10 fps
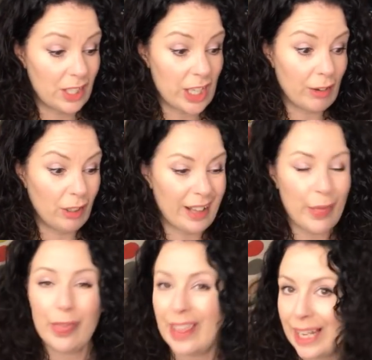Cheryl, I
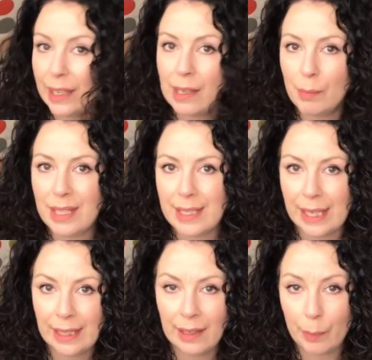think you're
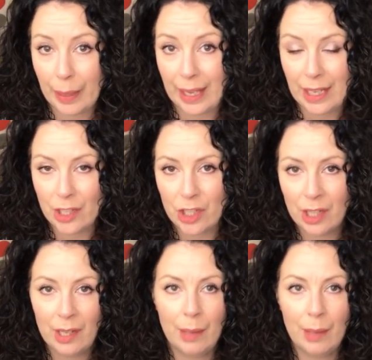missing a page